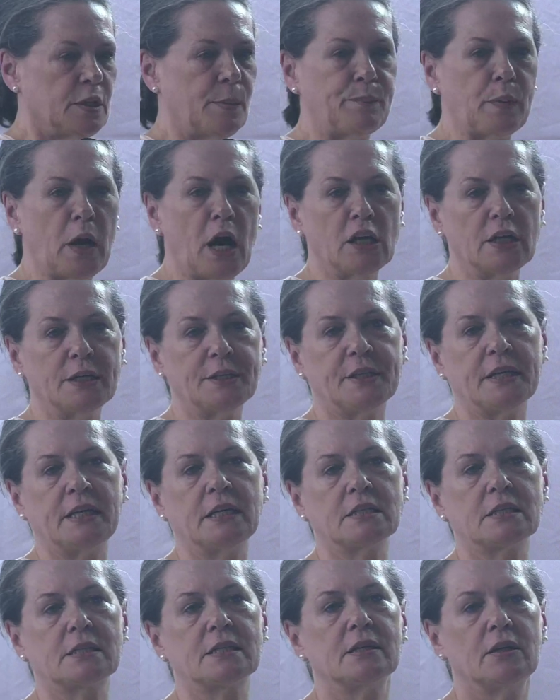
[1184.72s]
the
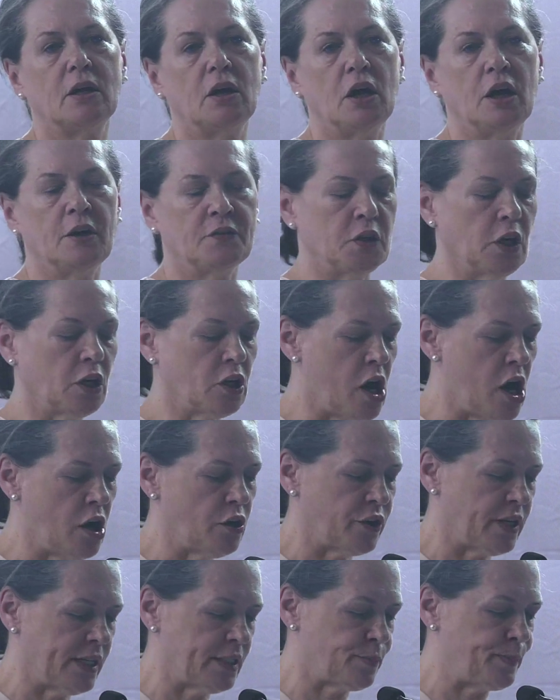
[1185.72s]
politics of the
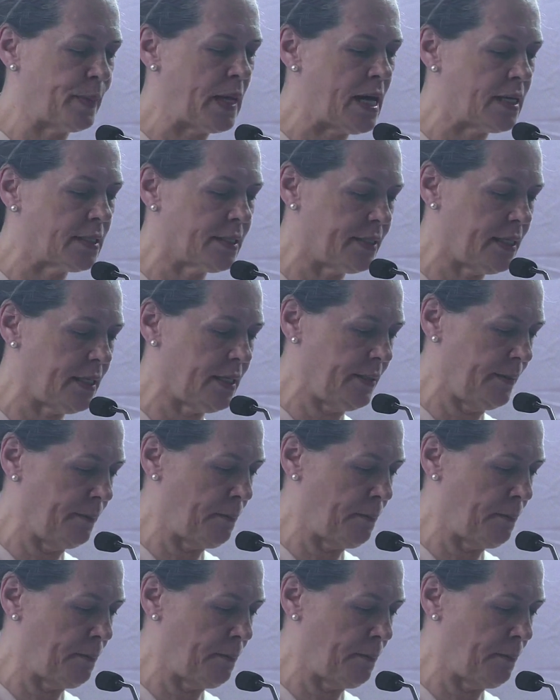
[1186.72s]
Congress party